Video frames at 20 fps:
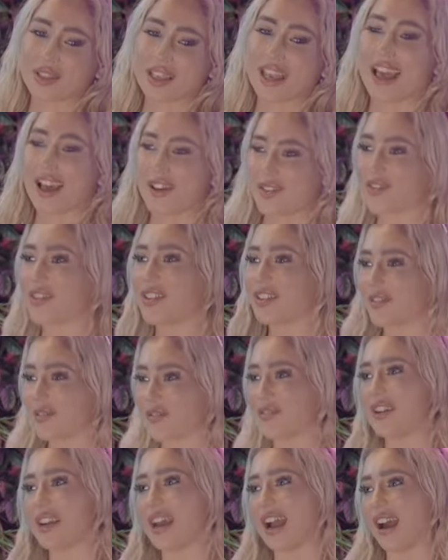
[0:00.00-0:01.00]
yeah, for,
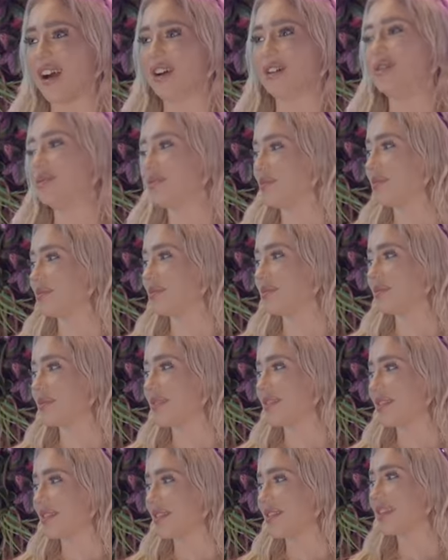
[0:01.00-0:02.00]
for now.
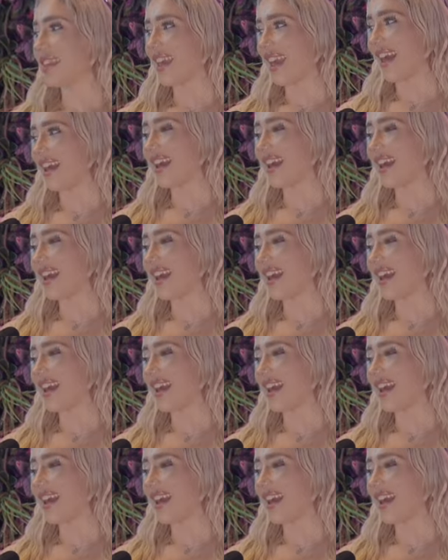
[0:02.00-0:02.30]
For now. Yeah,